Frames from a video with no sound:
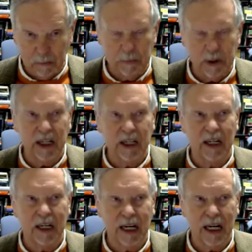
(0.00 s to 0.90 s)
but
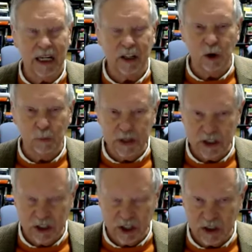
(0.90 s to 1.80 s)
had no
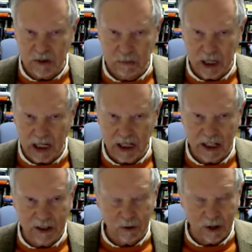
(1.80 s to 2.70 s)
business
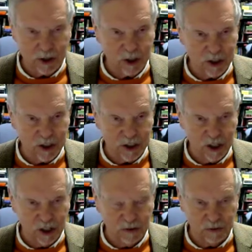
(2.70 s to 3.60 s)
meddling in questions
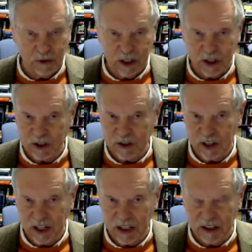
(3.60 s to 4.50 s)
of religious
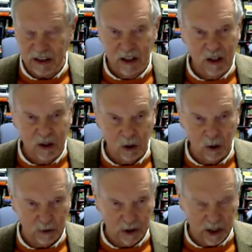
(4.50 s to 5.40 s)
faith
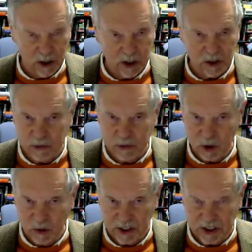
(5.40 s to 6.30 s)
or religious
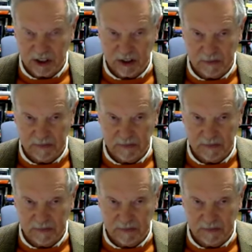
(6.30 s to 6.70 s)
observance.